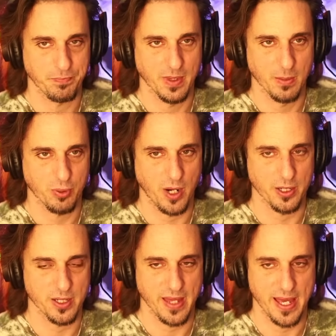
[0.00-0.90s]
prior
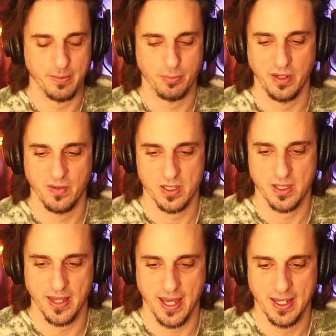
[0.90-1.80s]
to that, previous
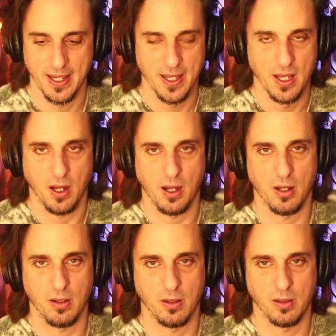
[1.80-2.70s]
to that.
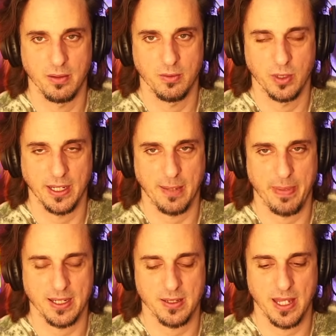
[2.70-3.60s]
I'll, when I get
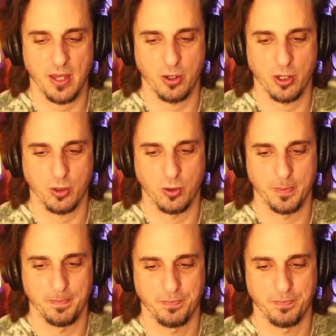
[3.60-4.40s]
back to the other article,